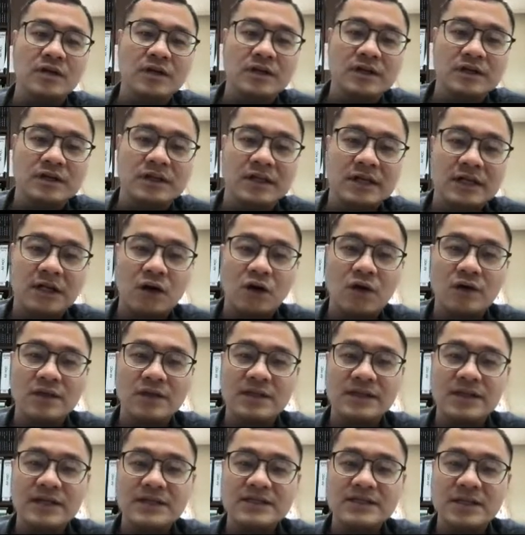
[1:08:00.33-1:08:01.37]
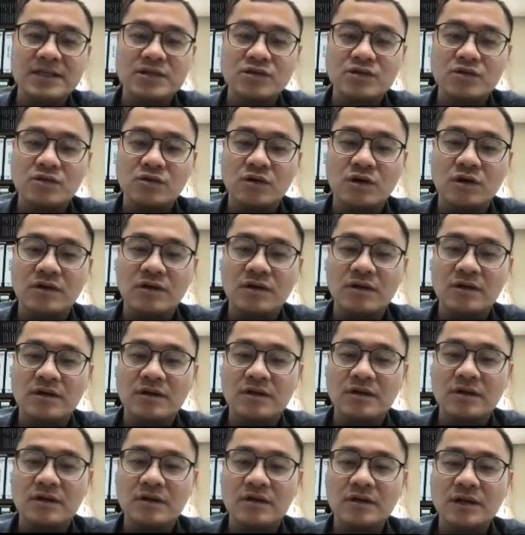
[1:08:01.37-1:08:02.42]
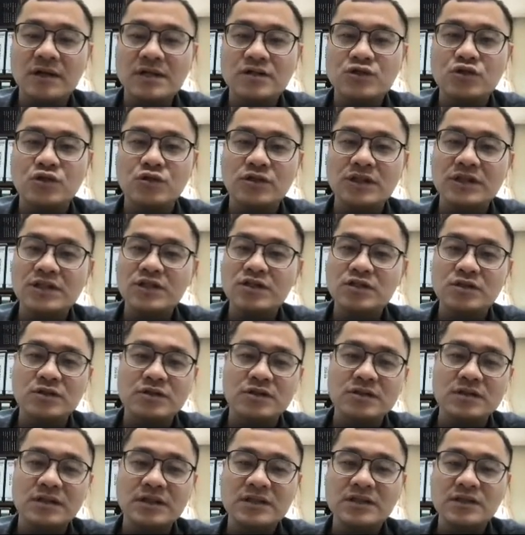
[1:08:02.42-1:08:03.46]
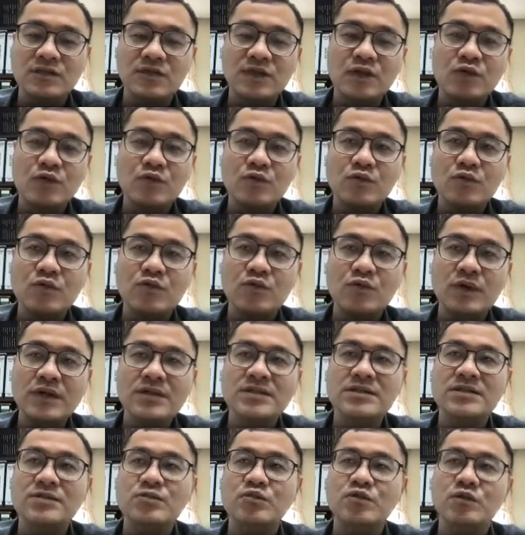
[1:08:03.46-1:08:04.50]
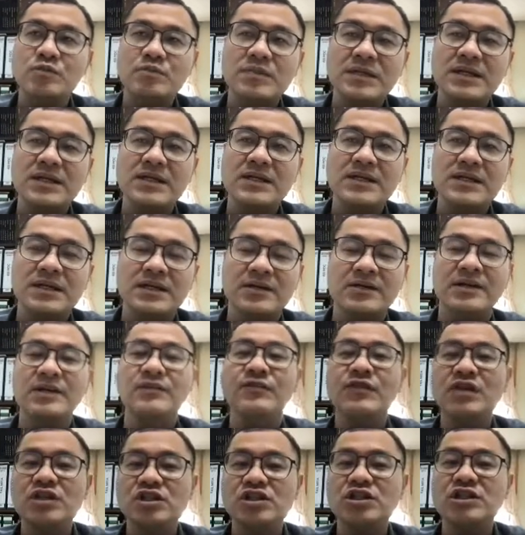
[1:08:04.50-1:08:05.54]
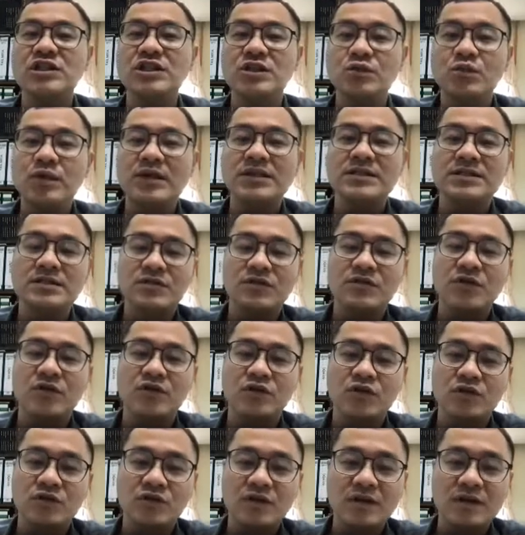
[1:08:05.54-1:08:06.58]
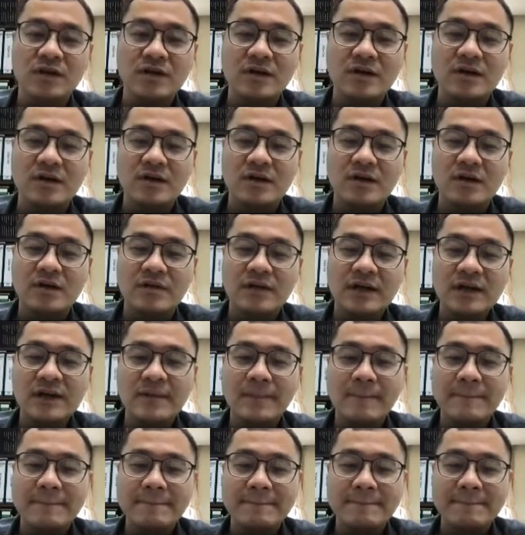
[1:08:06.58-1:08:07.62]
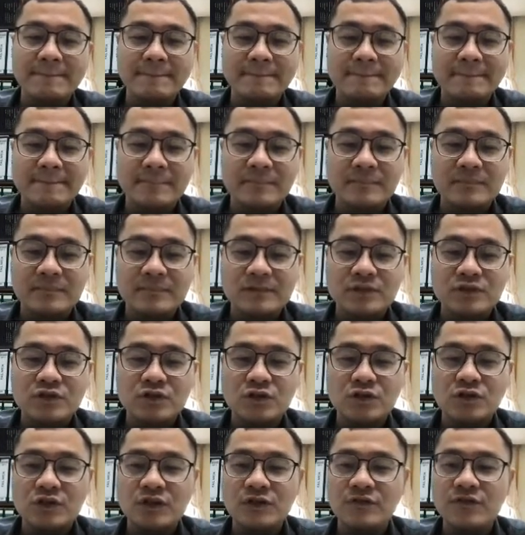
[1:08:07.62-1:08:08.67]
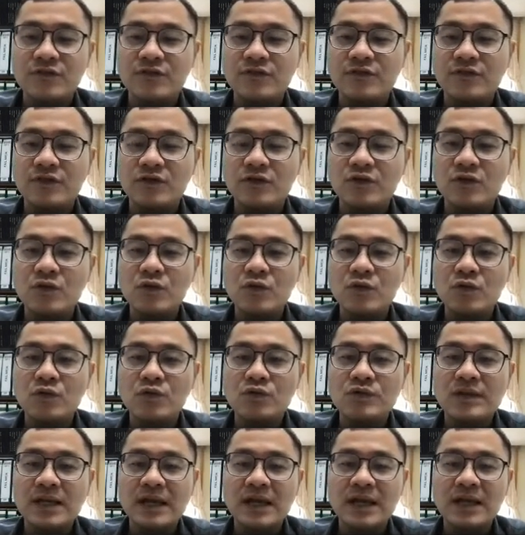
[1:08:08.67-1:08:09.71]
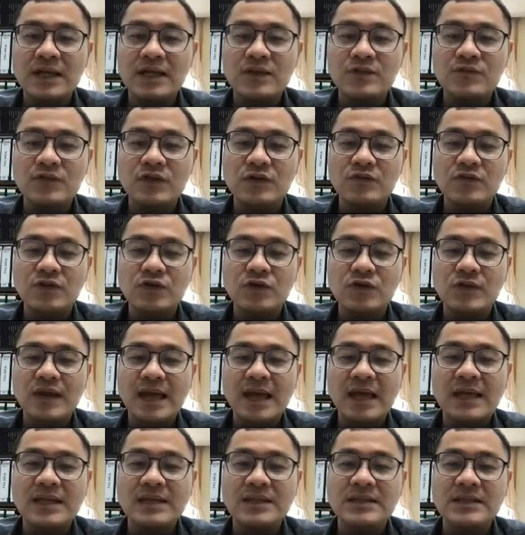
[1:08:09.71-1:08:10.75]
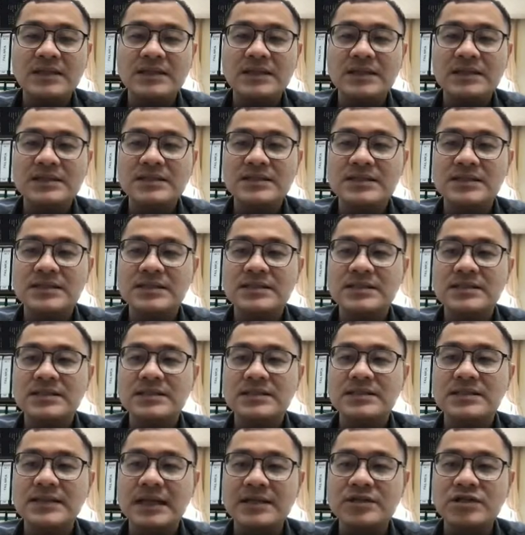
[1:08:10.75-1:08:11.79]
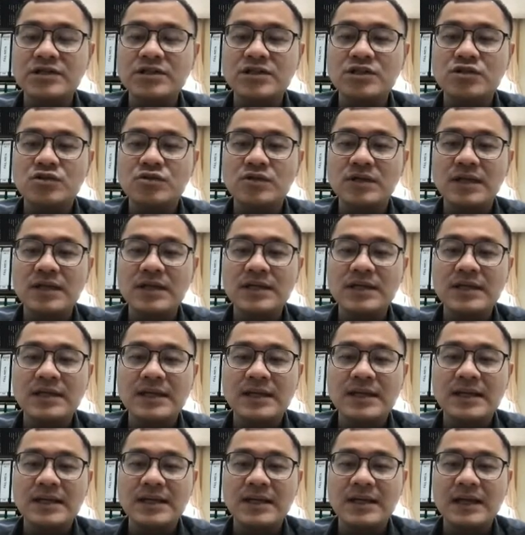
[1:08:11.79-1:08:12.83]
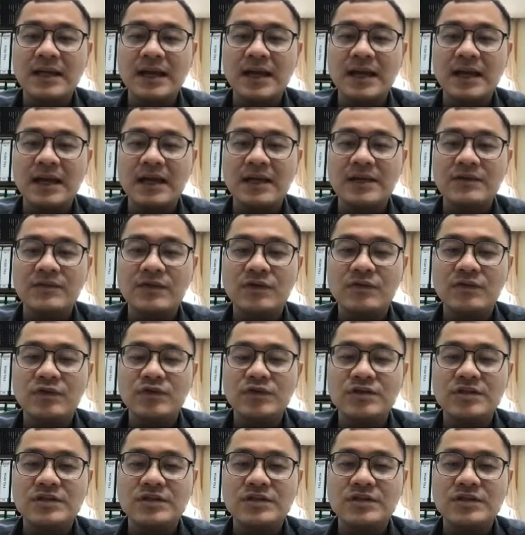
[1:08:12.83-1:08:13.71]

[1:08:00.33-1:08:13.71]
the holidays and so on. Okay, so these few weeks would be a revision weeks for you. All right, so if no, then we will end these sessions today and we will